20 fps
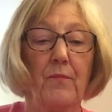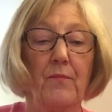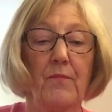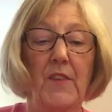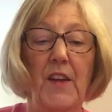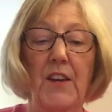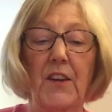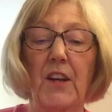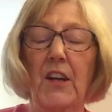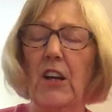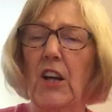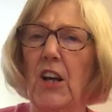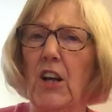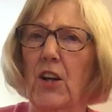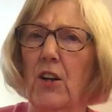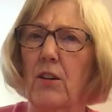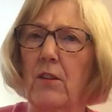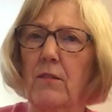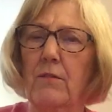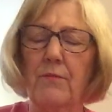Then a
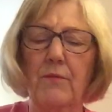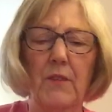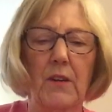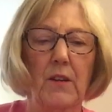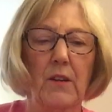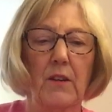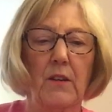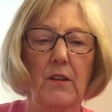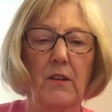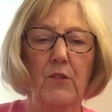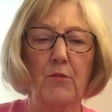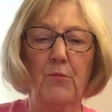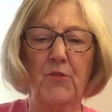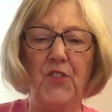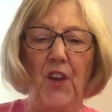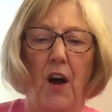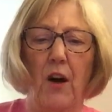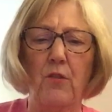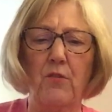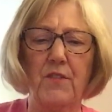girl, who was
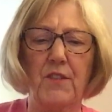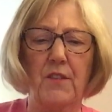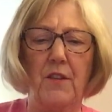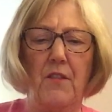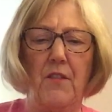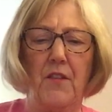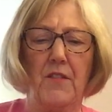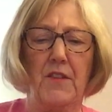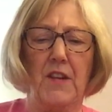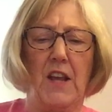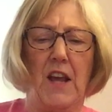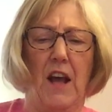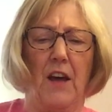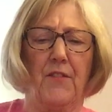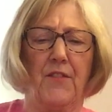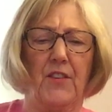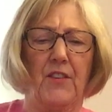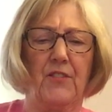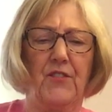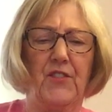older than the
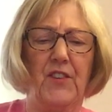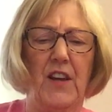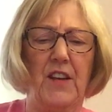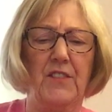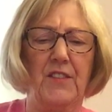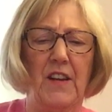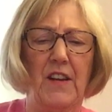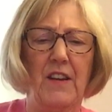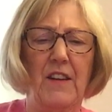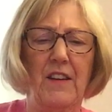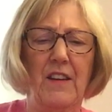others, said,